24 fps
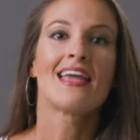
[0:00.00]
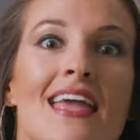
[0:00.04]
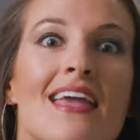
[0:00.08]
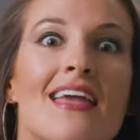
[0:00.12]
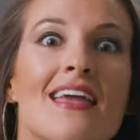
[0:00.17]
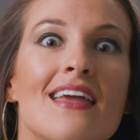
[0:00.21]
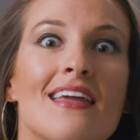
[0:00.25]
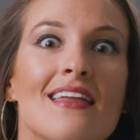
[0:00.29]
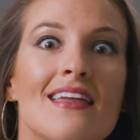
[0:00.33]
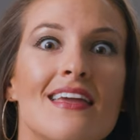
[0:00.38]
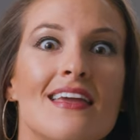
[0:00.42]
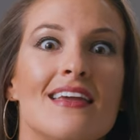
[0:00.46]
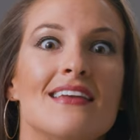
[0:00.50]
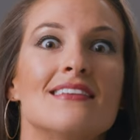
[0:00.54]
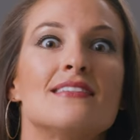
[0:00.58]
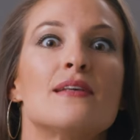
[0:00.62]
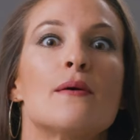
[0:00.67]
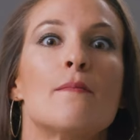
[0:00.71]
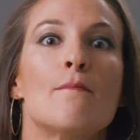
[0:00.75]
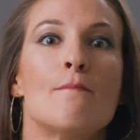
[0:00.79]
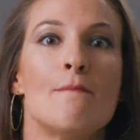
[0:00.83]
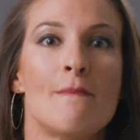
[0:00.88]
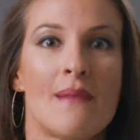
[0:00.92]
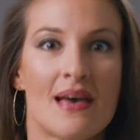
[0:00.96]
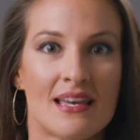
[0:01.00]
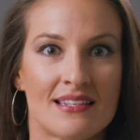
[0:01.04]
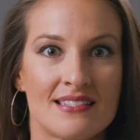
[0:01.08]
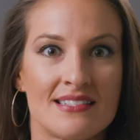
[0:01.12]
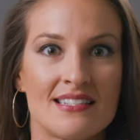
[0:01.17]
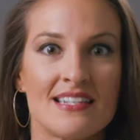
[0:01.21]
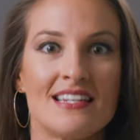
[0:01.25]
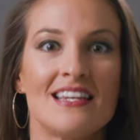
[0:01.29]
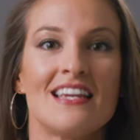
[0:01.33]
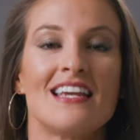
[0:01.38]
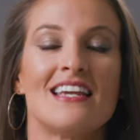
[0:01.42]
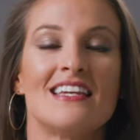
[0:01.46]
It is a
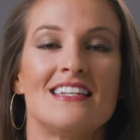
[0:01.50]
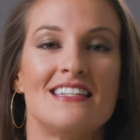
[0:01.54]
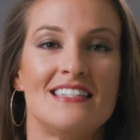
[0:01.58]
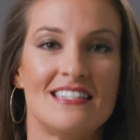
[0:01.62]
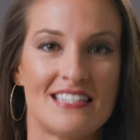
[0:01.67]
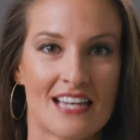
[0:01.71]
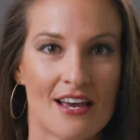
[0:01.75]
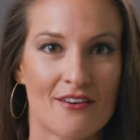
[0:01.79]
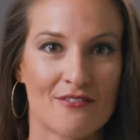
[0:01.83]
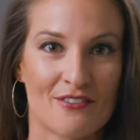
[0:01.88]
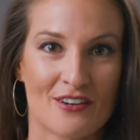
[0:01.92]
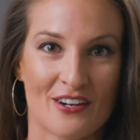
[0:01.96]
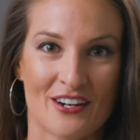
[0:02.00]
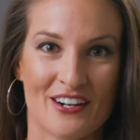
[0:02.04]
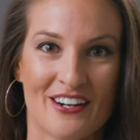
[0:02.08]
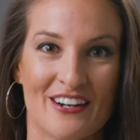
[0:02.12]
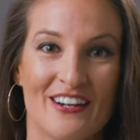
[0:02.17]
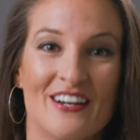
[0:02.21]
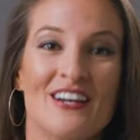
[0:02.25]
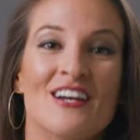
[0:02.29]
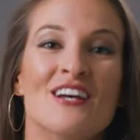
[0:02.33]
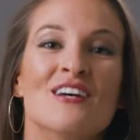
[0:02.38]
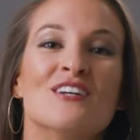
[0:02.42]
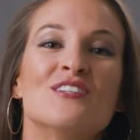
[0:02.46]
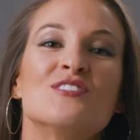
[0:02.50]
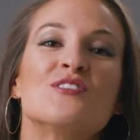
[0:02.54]
messy endeavor,